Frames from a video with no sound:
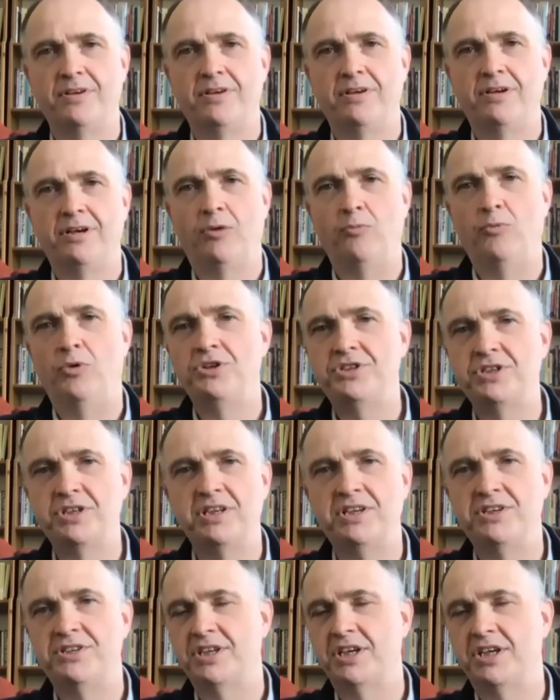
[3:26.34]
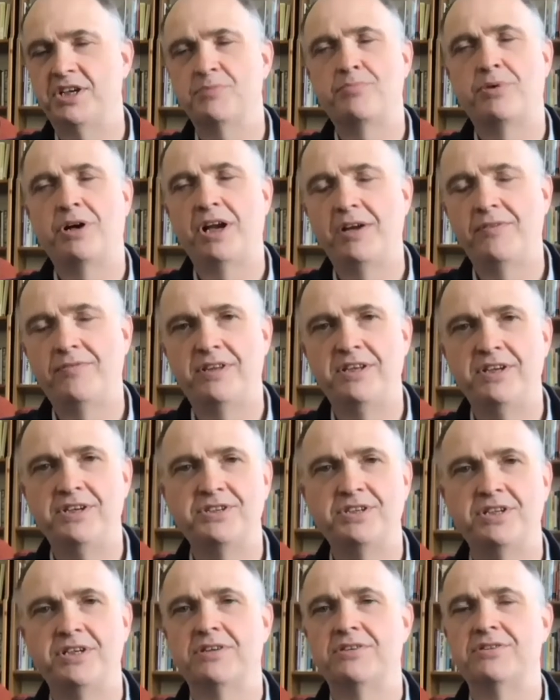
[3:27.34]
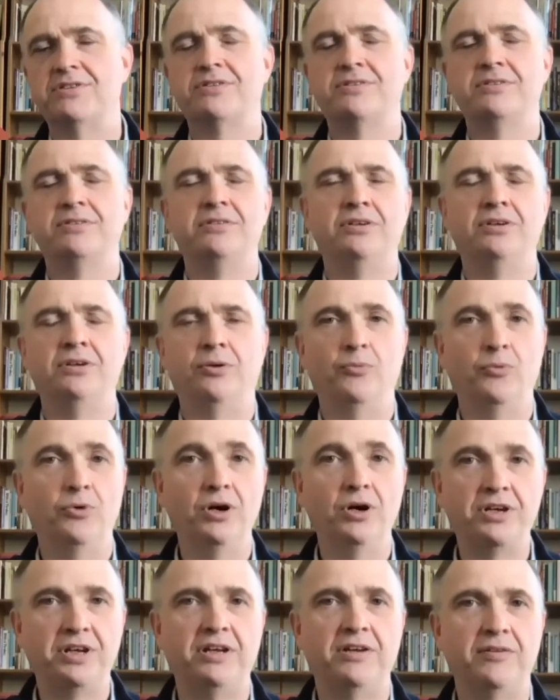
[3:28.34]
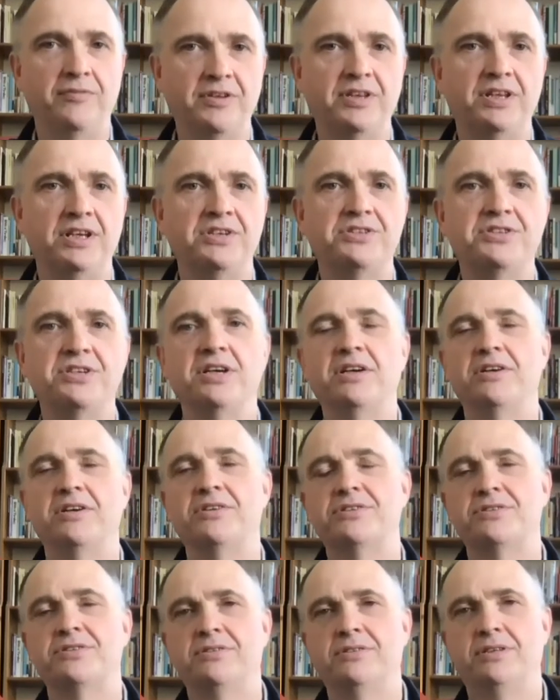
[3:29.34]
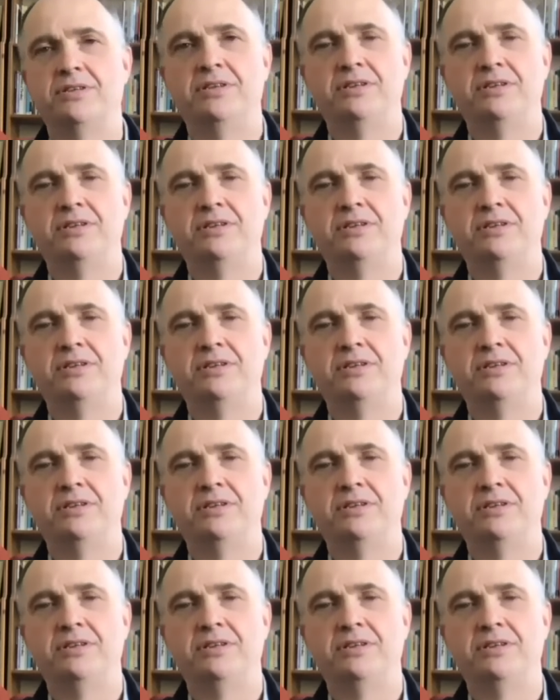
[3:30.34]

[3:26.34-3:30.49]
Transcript: And wanting these things, praying for these things, working for these things.